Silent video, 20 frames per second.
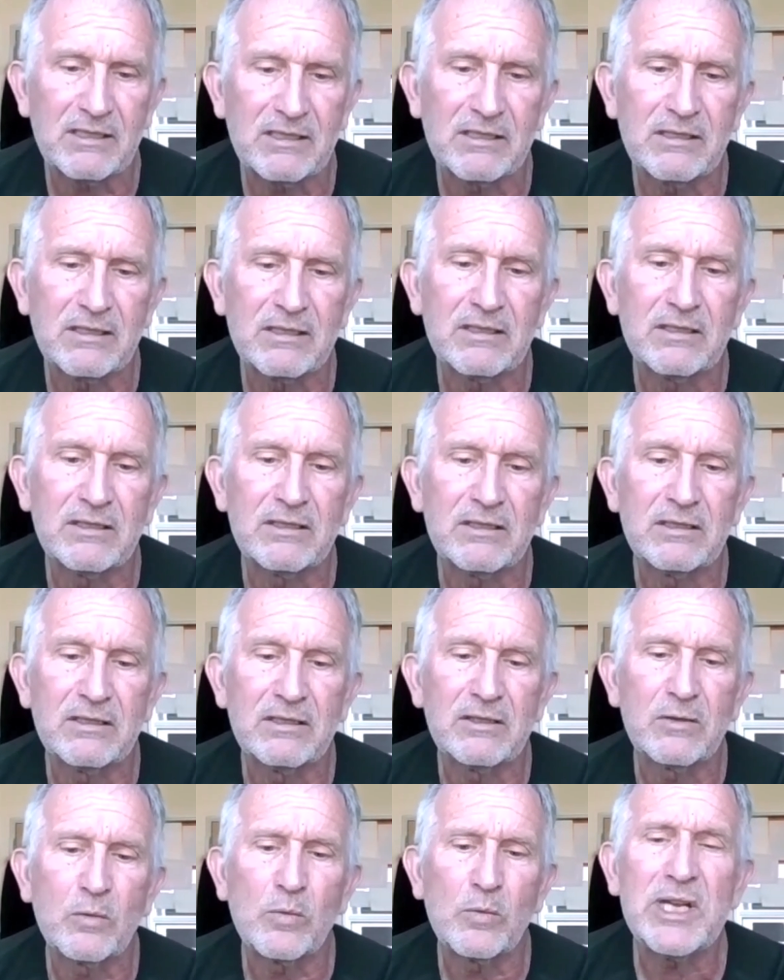land.
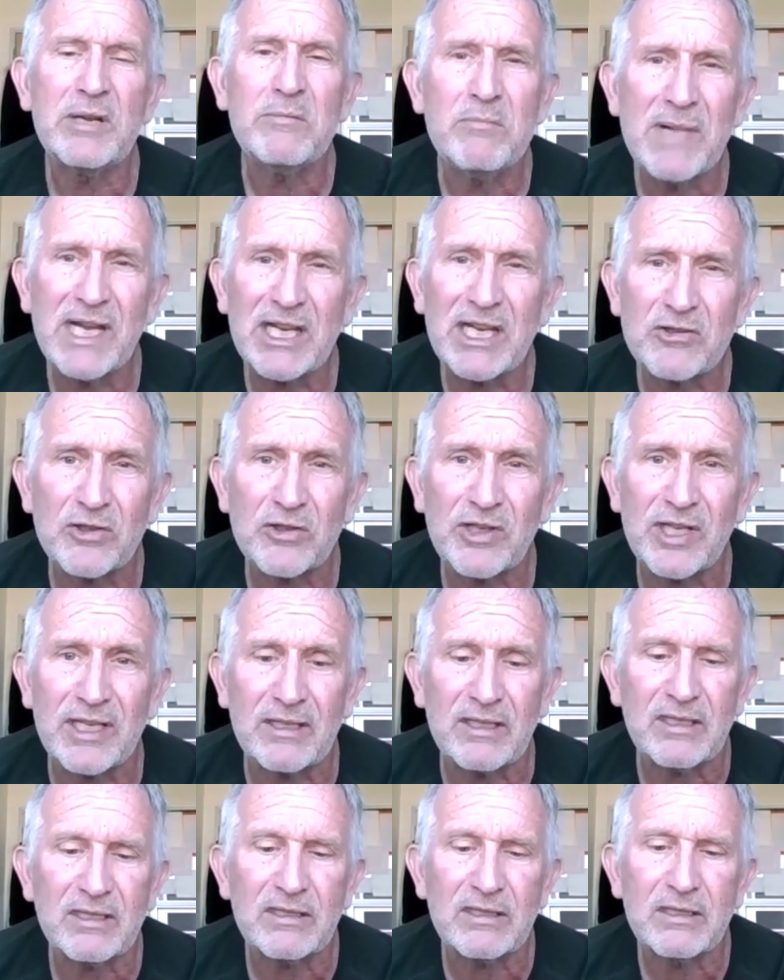We measured
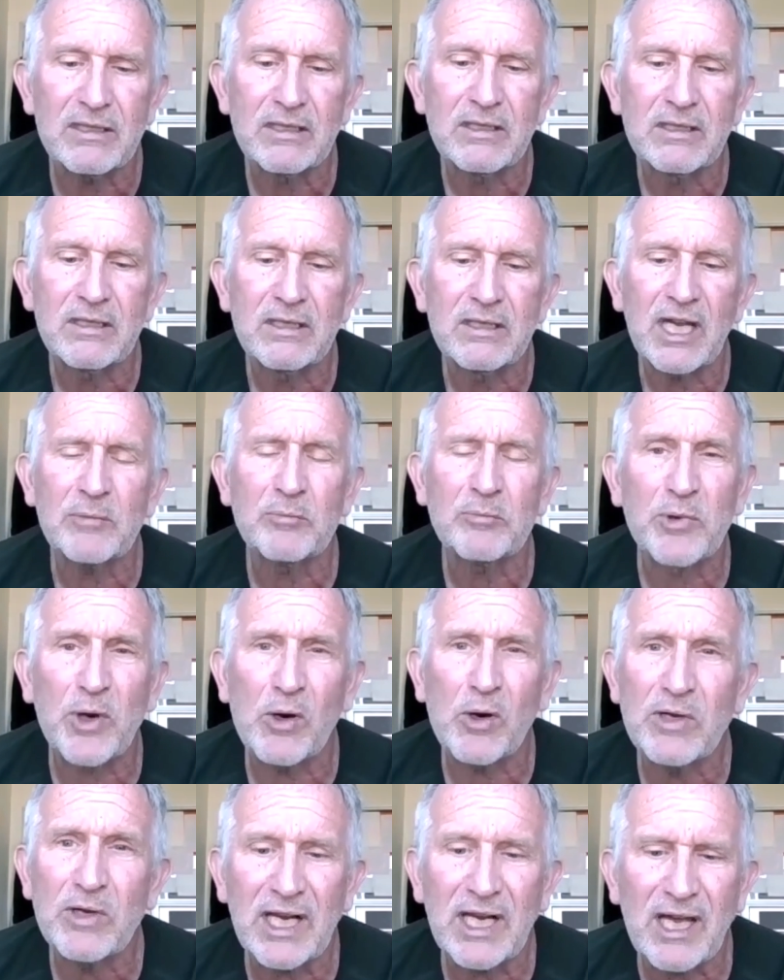it and
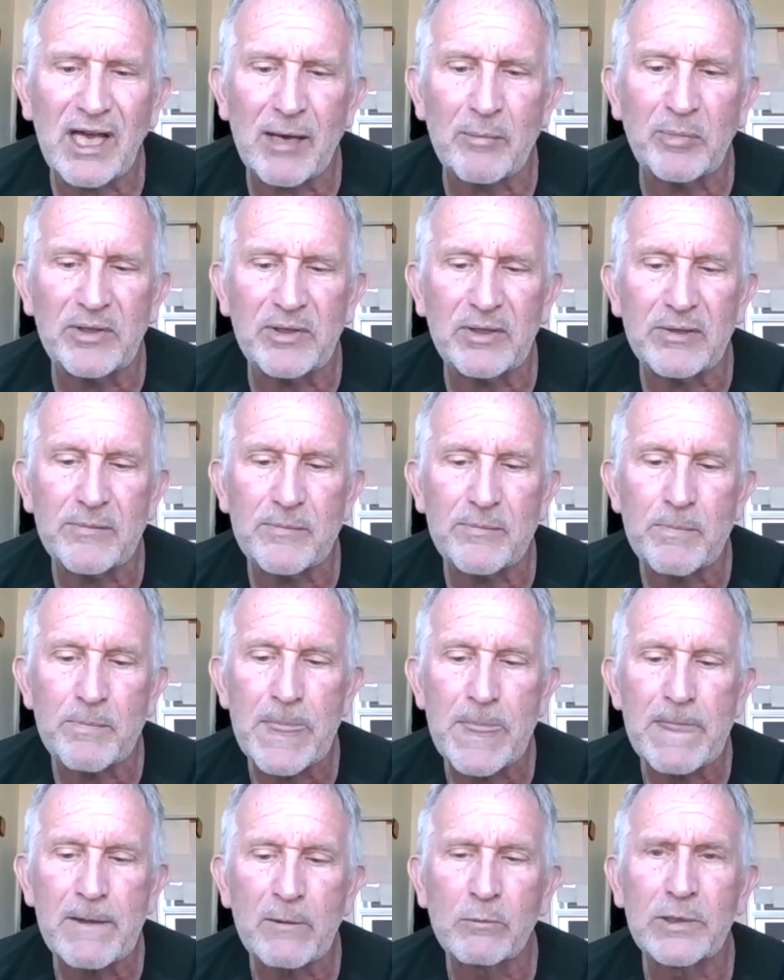broke it up.
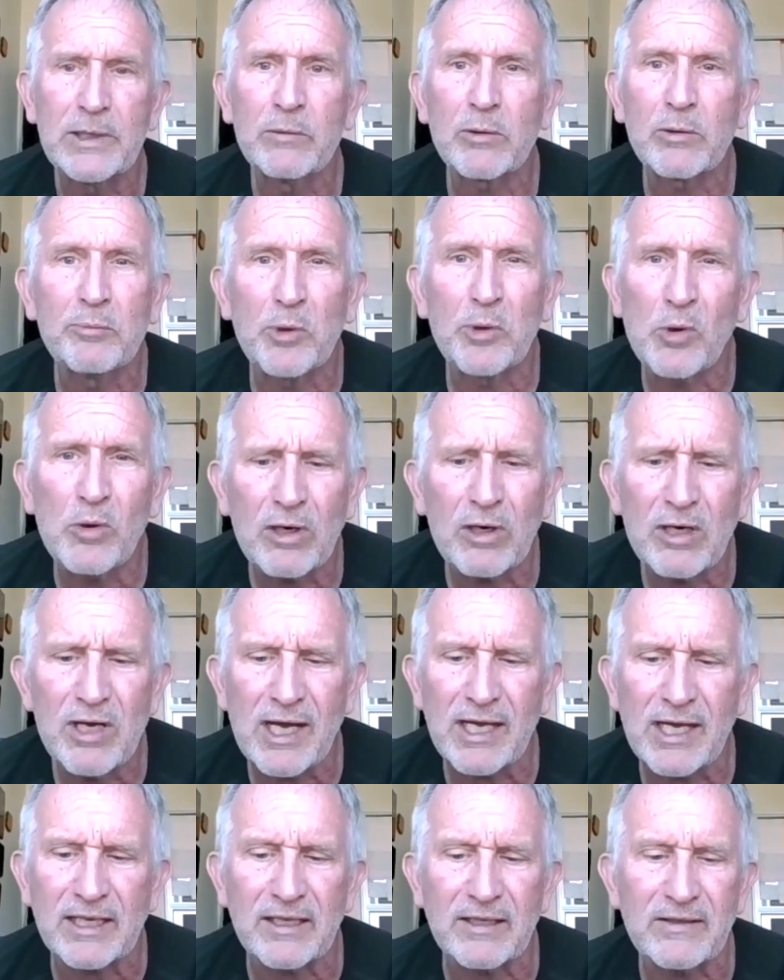We were born
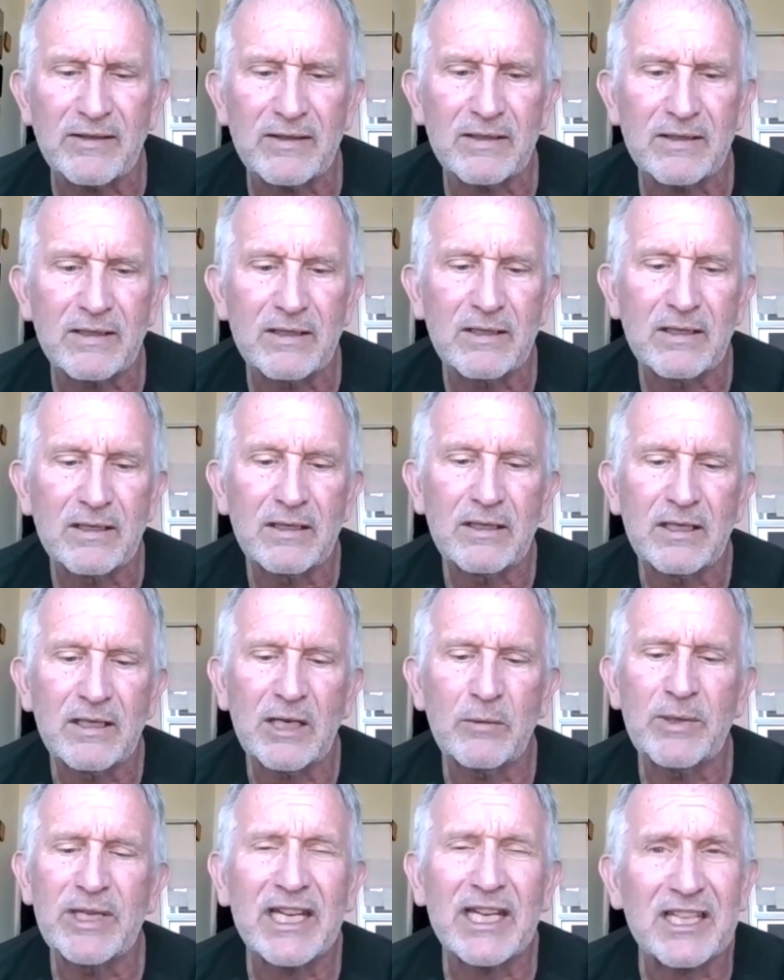on it,
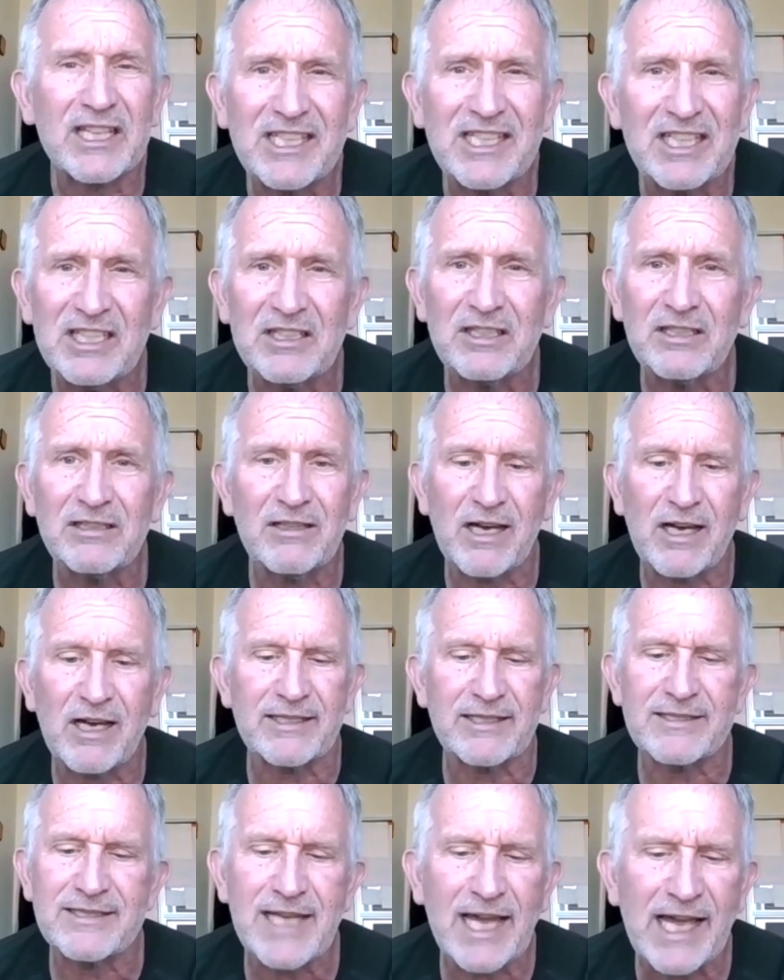and we got killed on
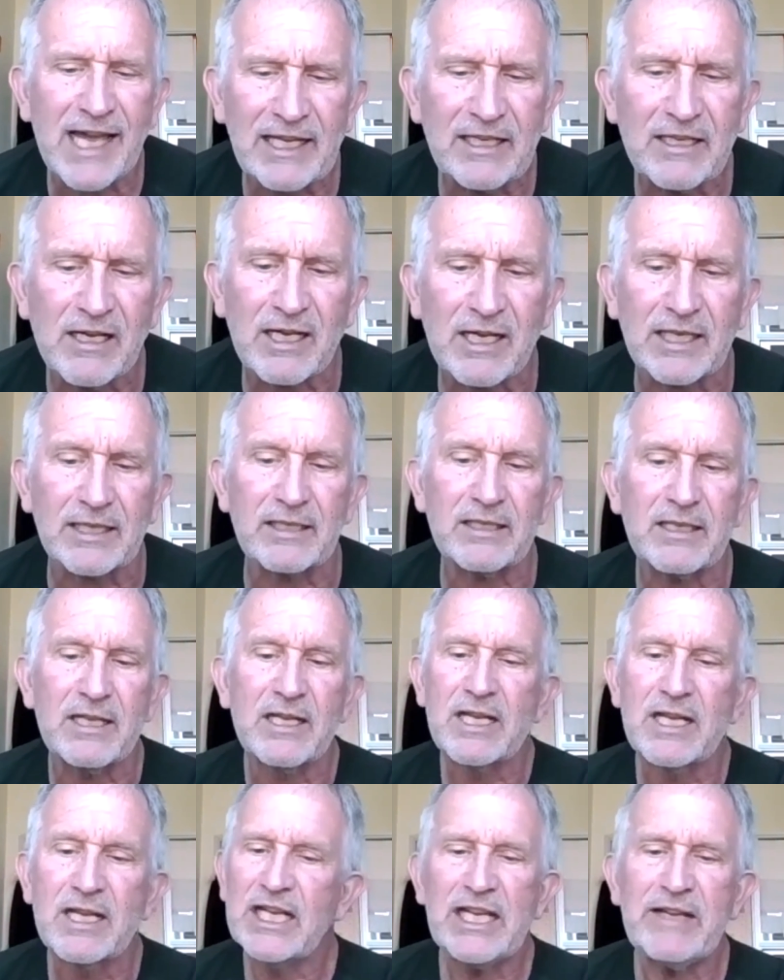it, died on it.
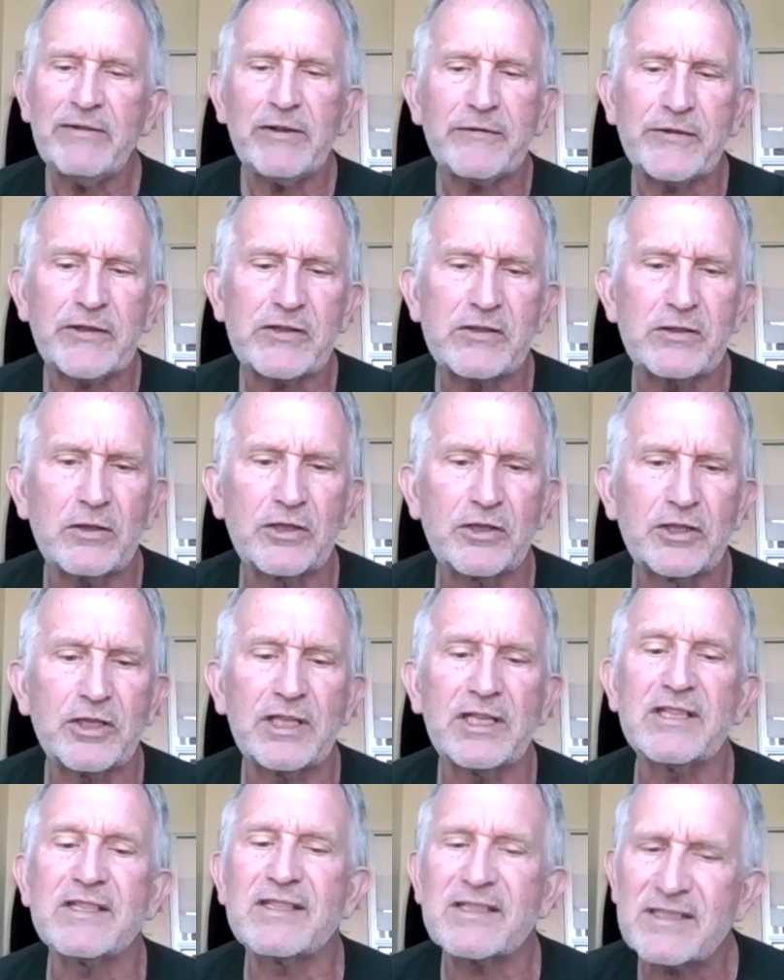Even if it's no
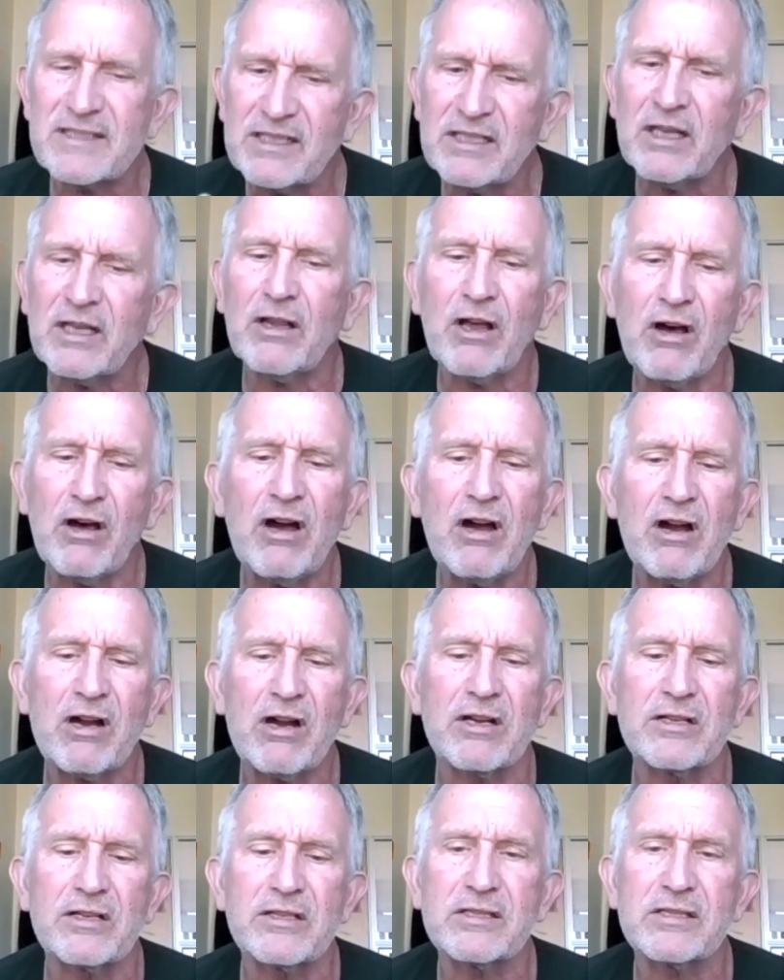good, it's still
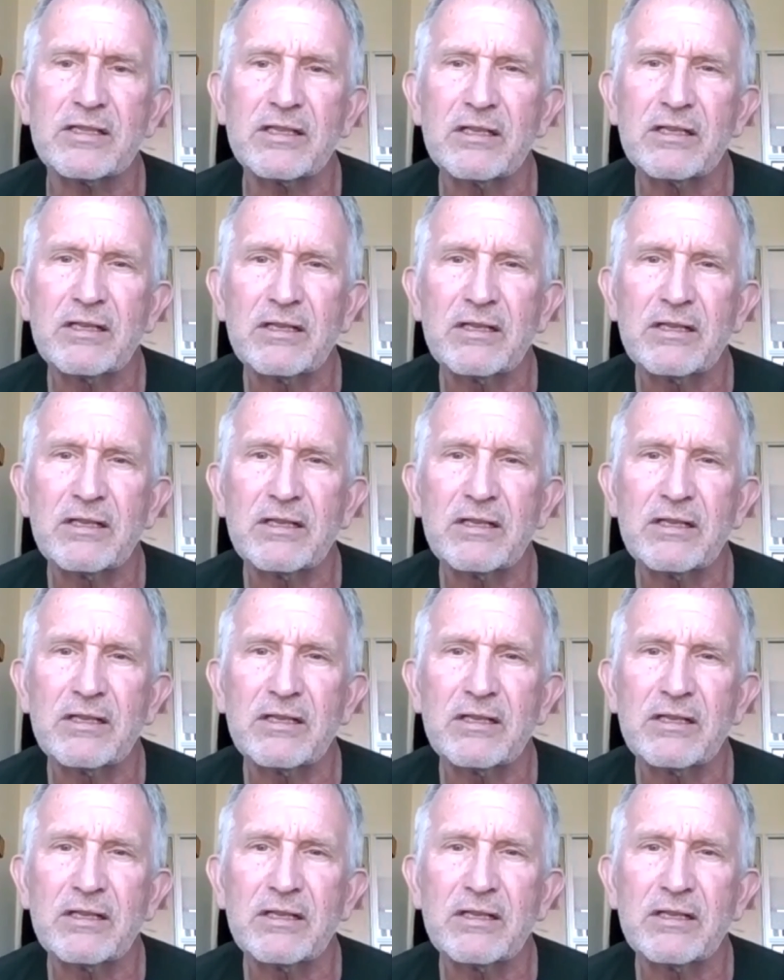ours.